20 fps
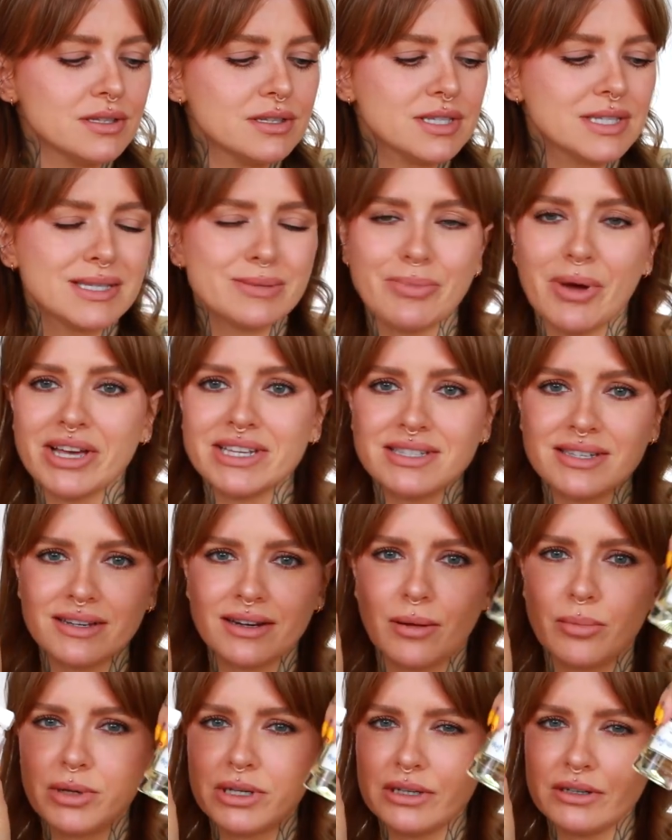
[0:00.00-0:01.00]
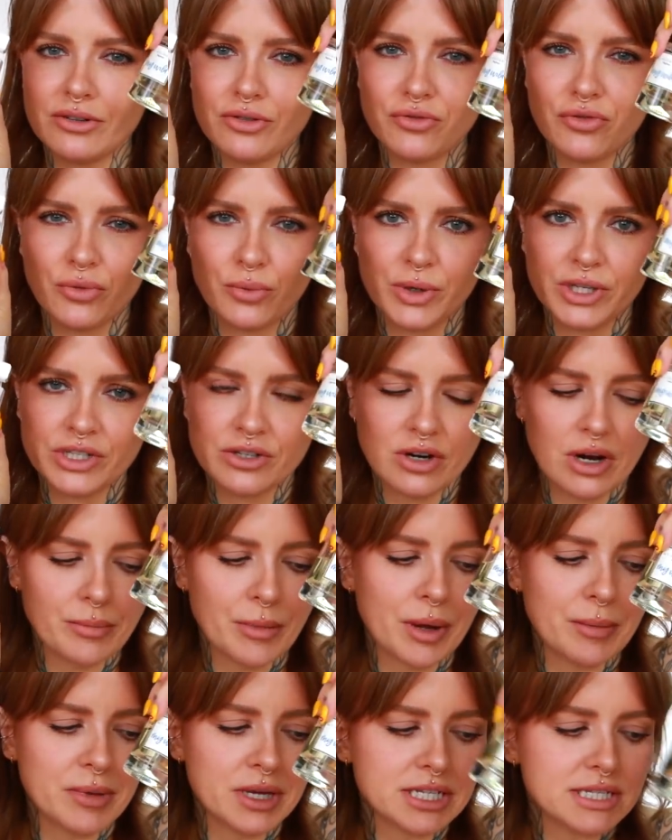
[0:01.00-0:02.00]
spice it up a little for winter, I
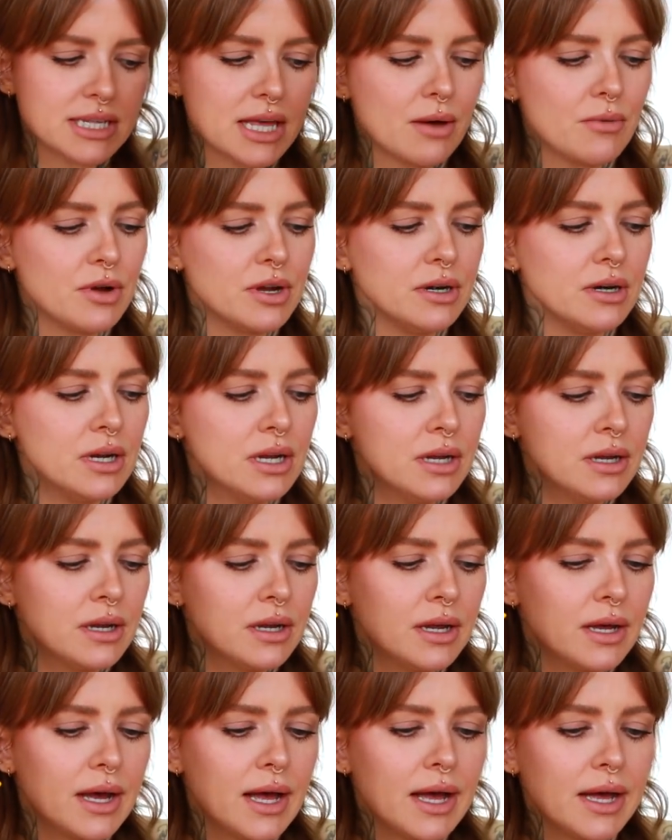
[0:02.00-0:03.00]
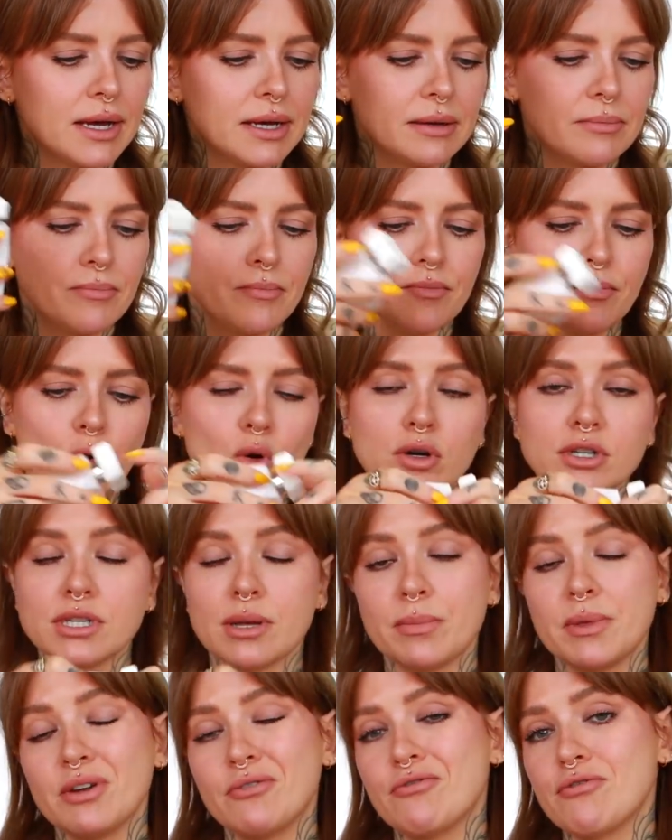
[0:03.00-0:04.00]
might mix that one um, or
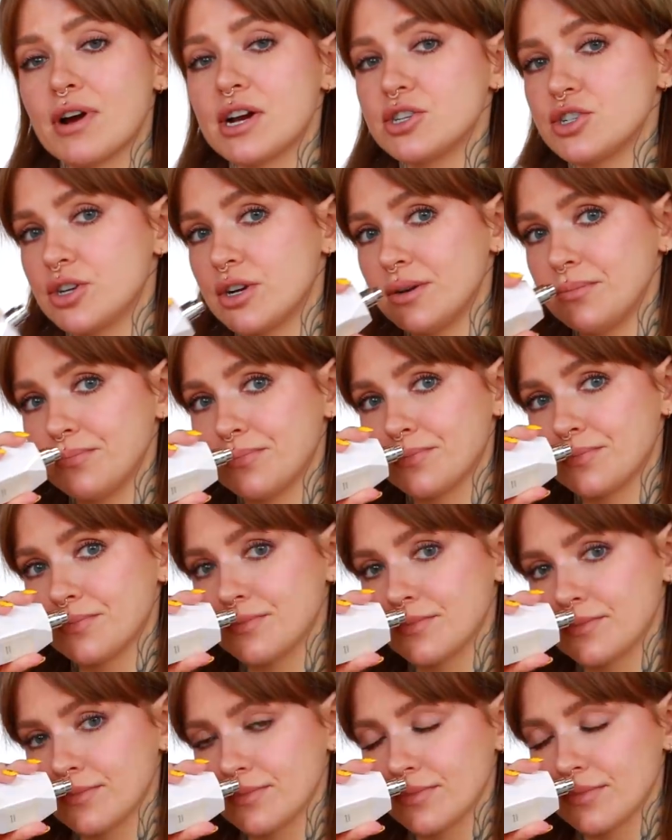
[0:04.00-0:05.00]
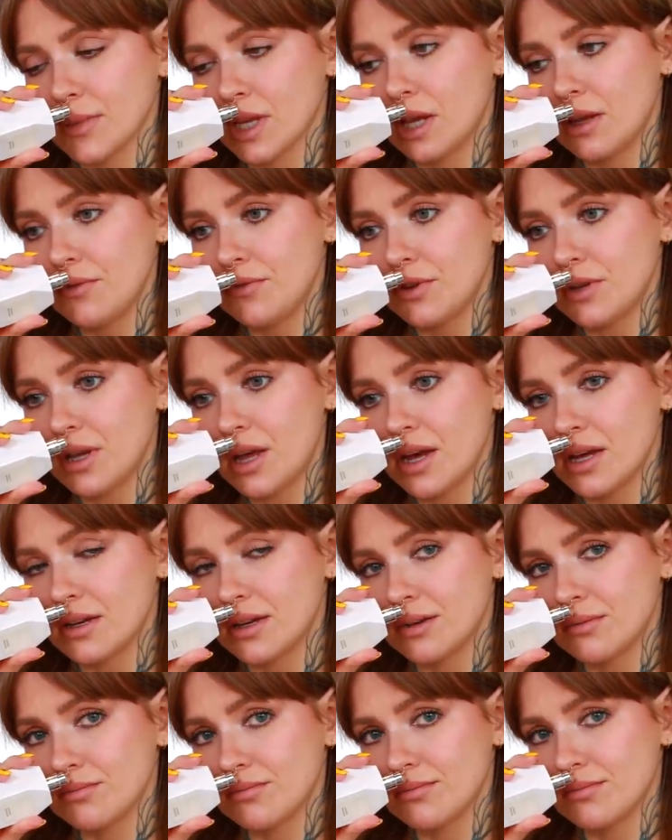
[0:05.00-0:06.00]
something fresher if you
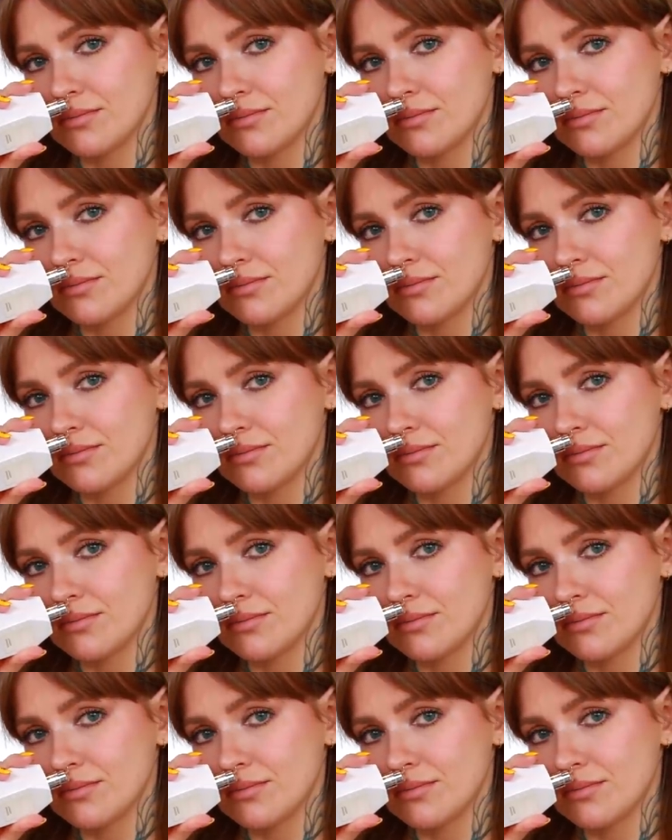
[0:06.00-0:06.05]
like.